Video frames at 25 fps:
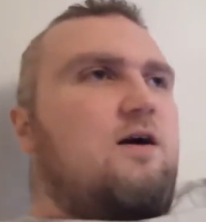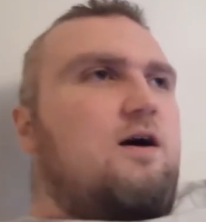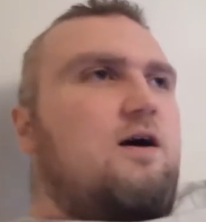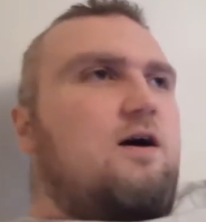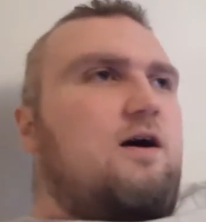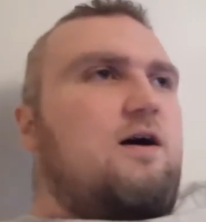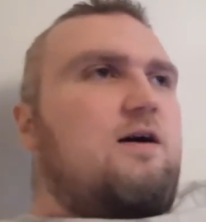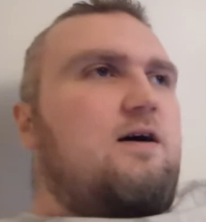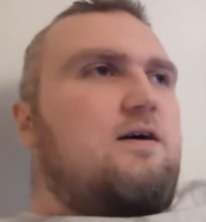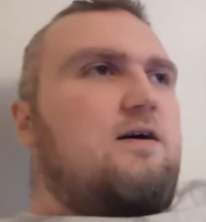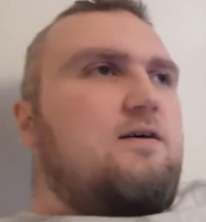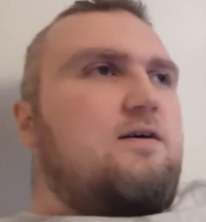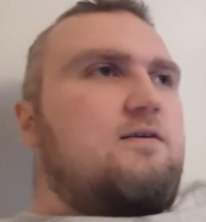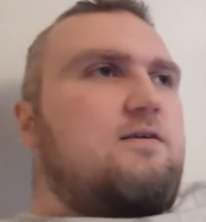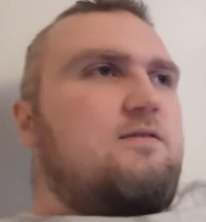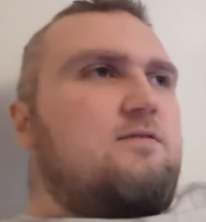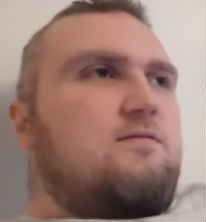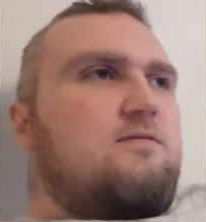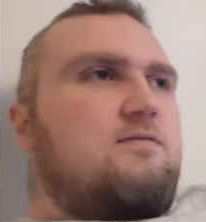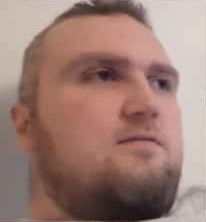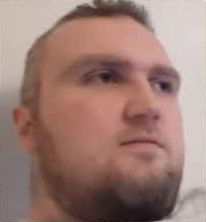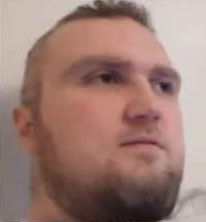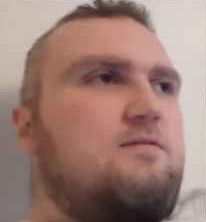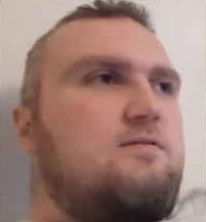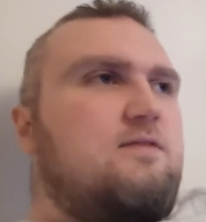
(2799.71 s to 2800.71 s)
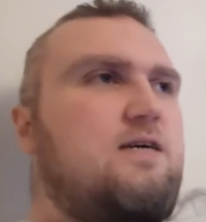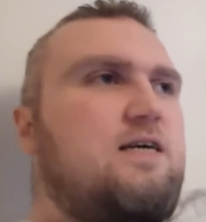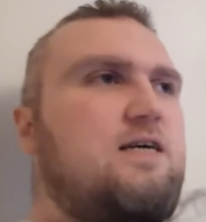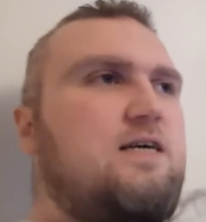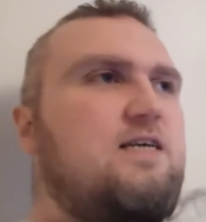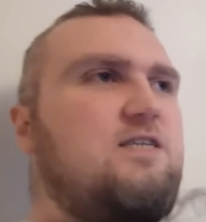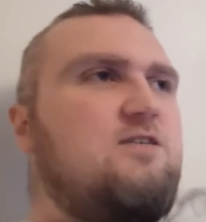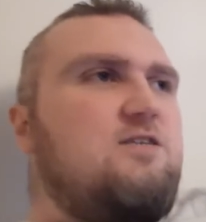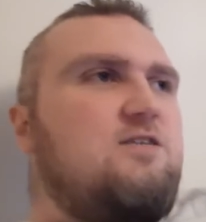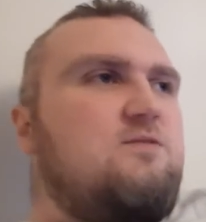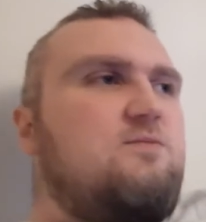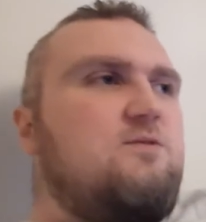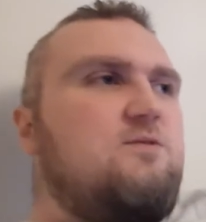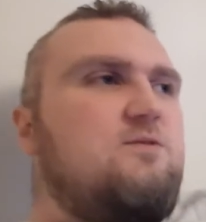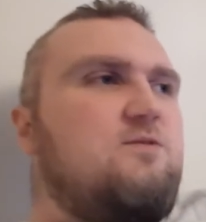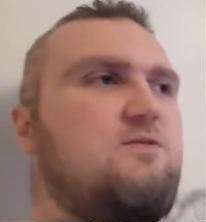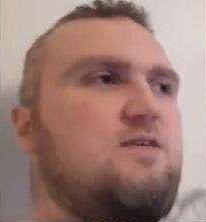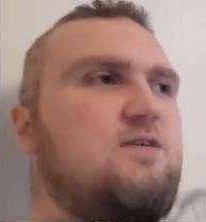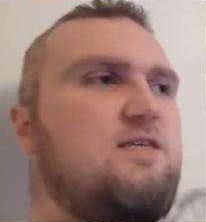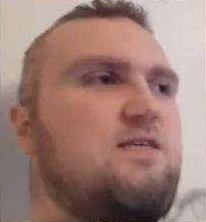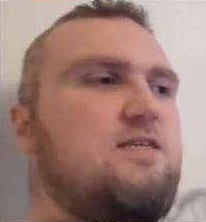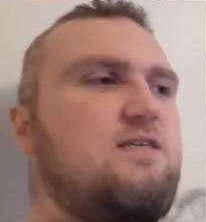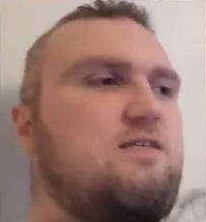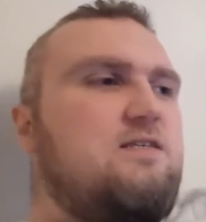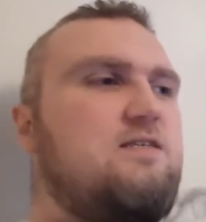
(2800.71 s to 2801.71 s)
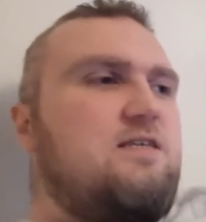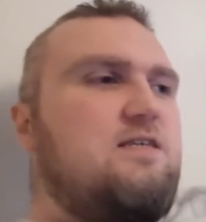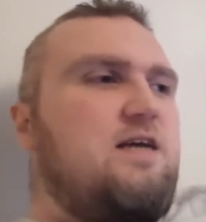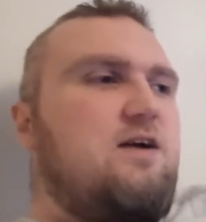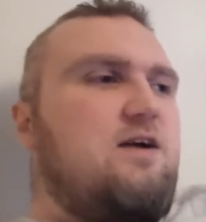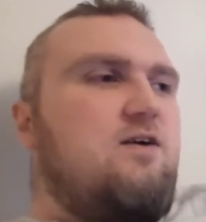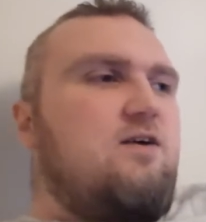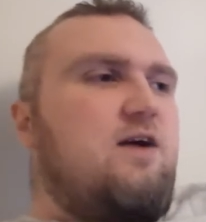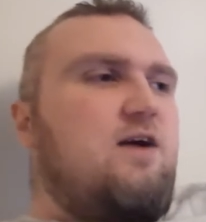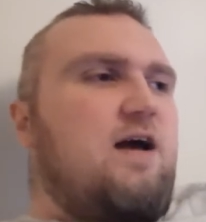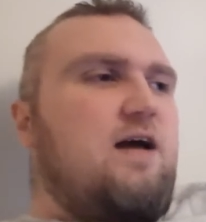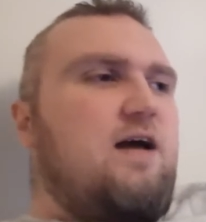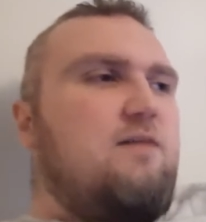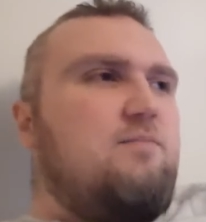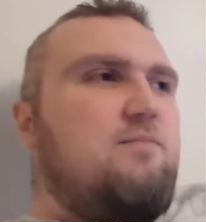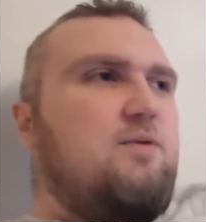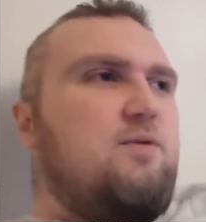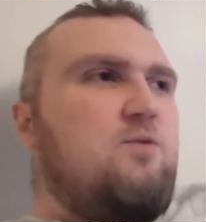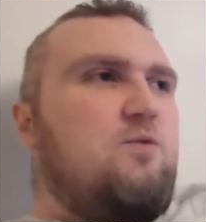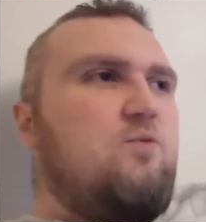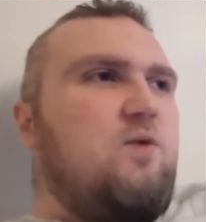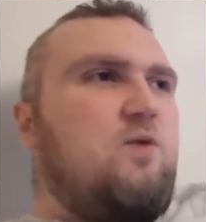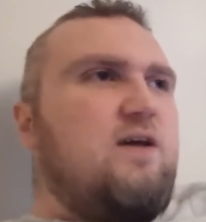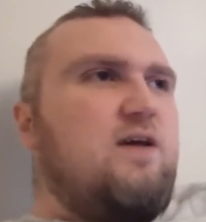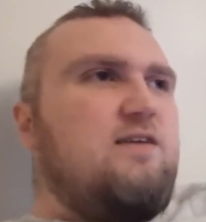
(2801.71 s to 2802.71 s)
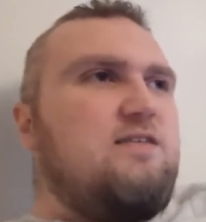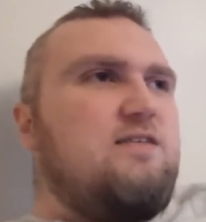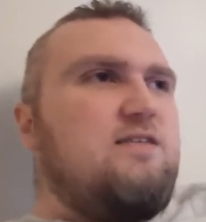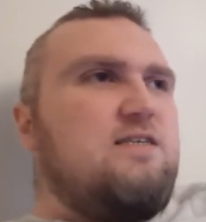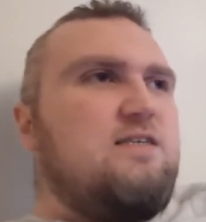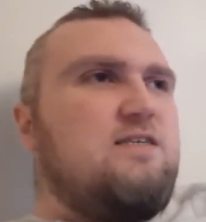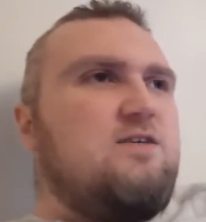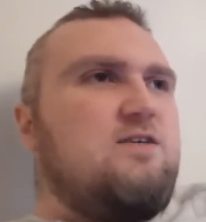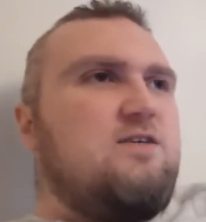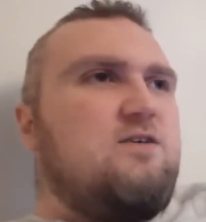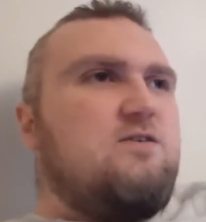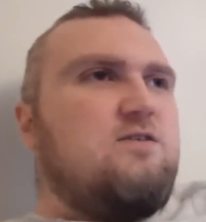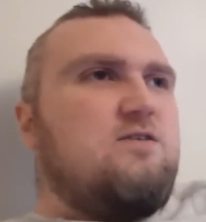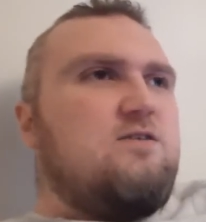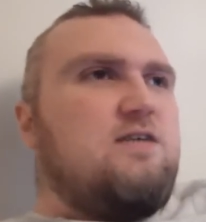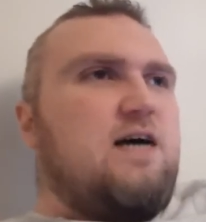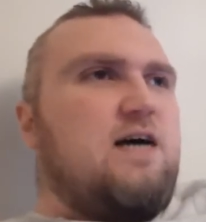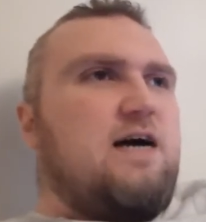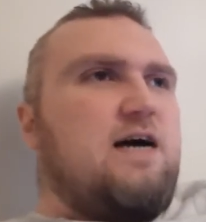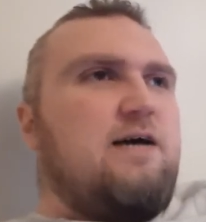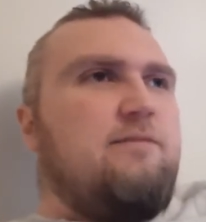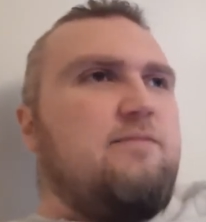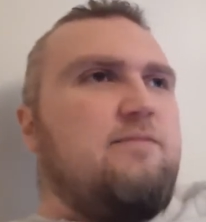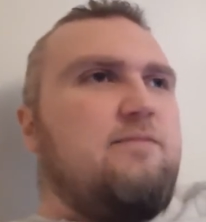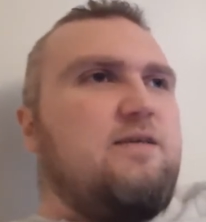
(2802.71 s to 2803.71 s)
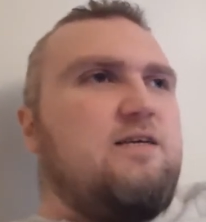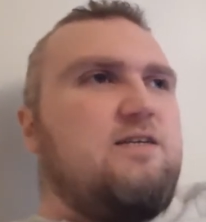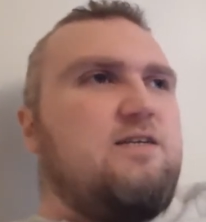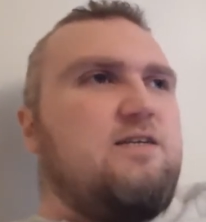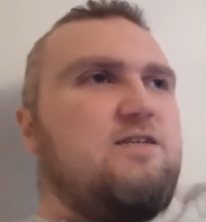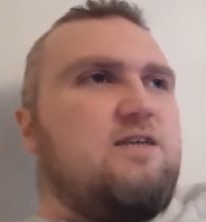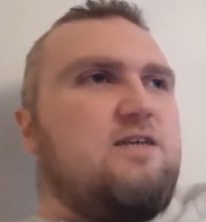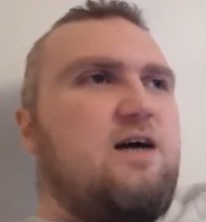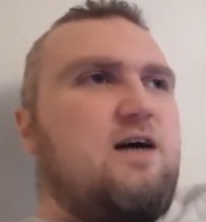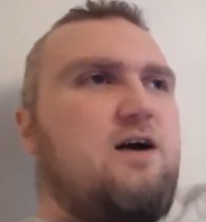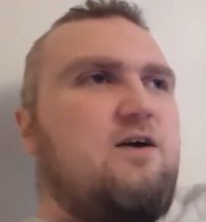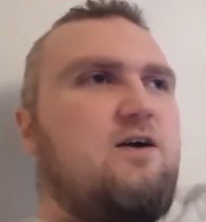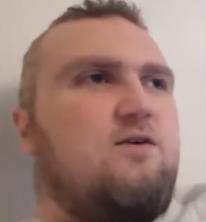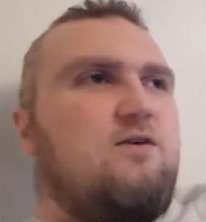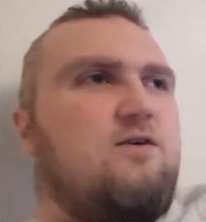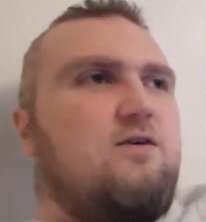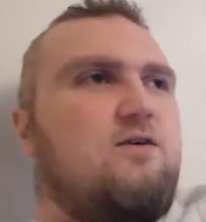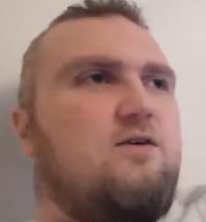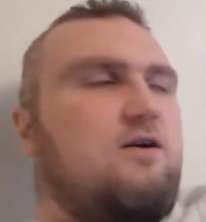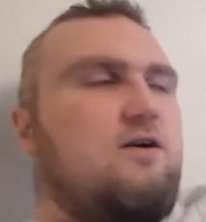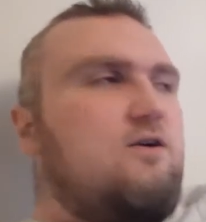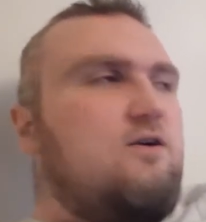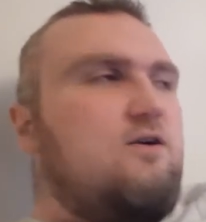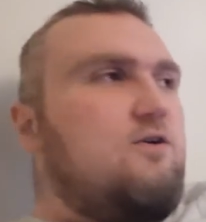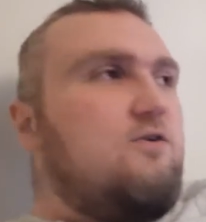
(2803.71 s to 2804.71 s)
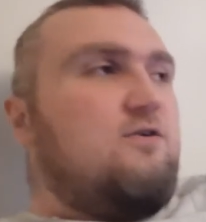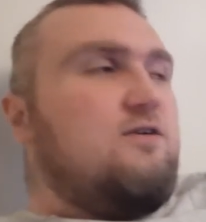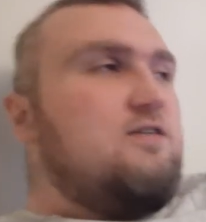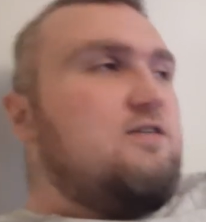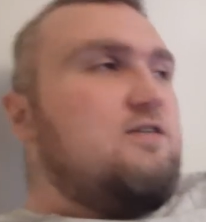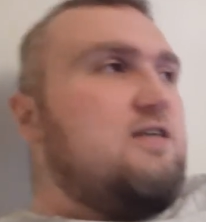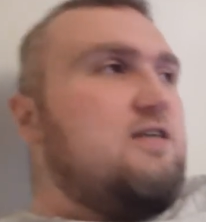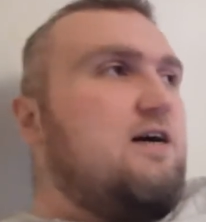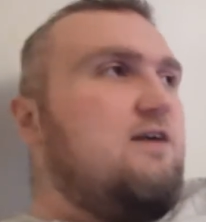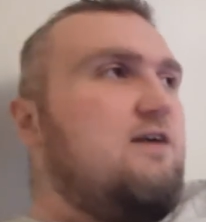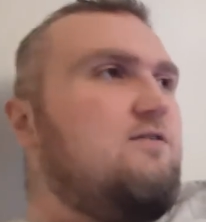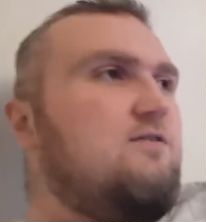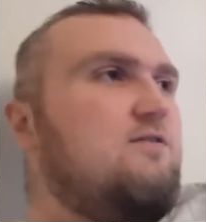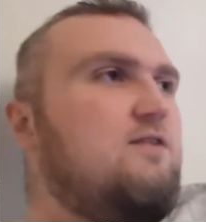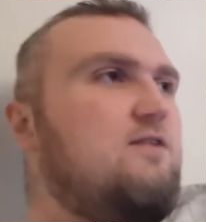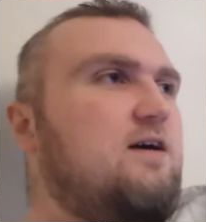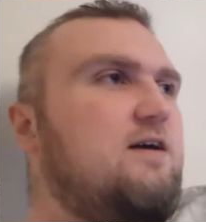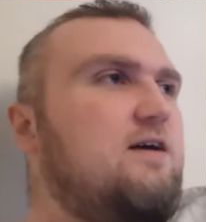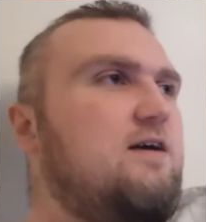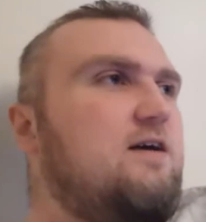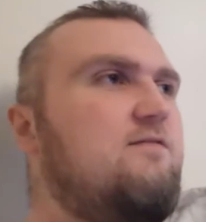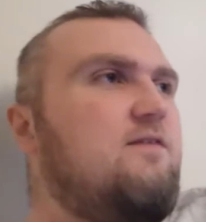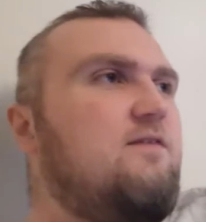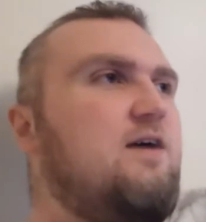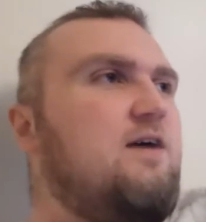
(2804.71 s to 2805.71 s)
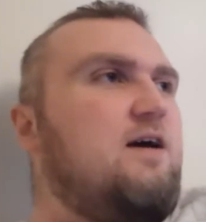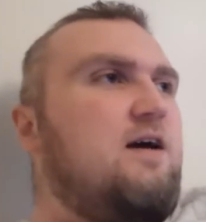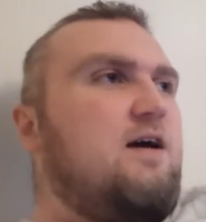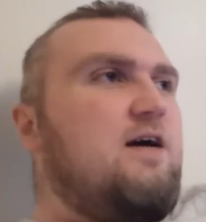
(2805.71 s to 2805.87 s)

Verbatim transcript: Uh, like it just feels like Tara had been wasting her time the entire her entire life